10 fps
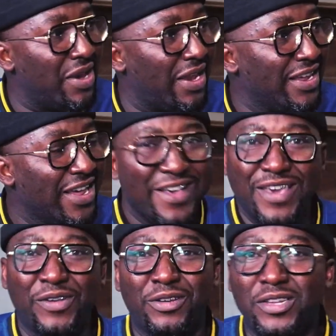man.
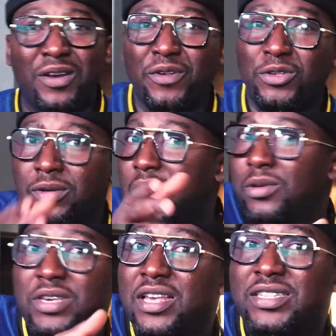If you're talking of your
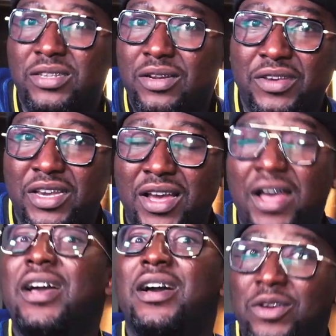Soweto, South Africa,
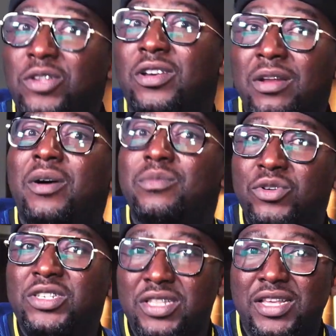you're talking about
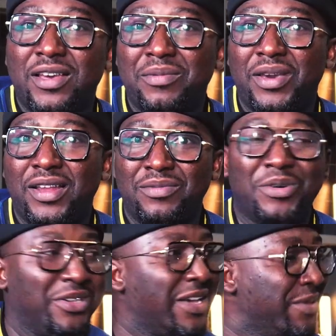Mushin there, man.
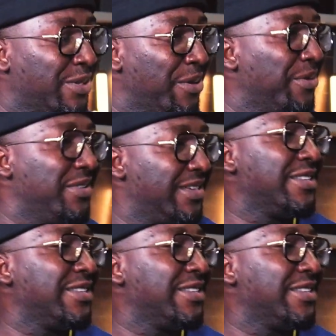Because I mean, so